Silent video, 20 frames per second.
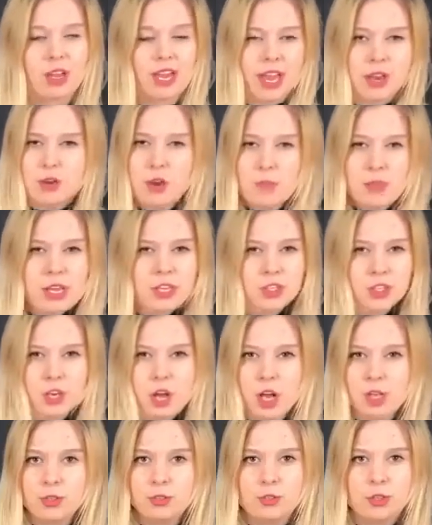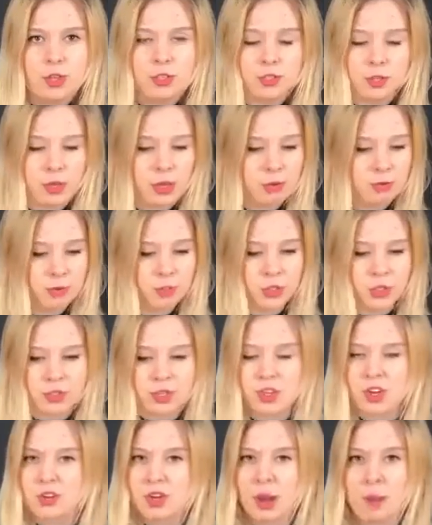Can you imagine also, so if we
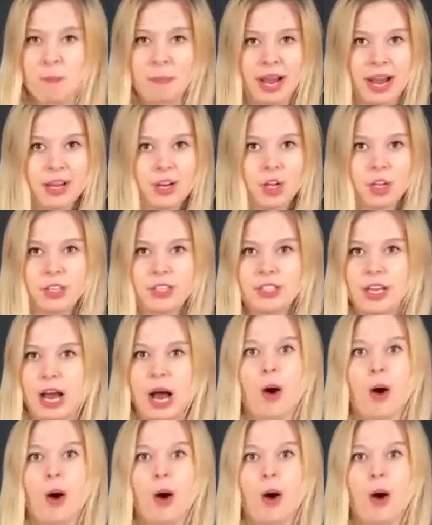just combine all it,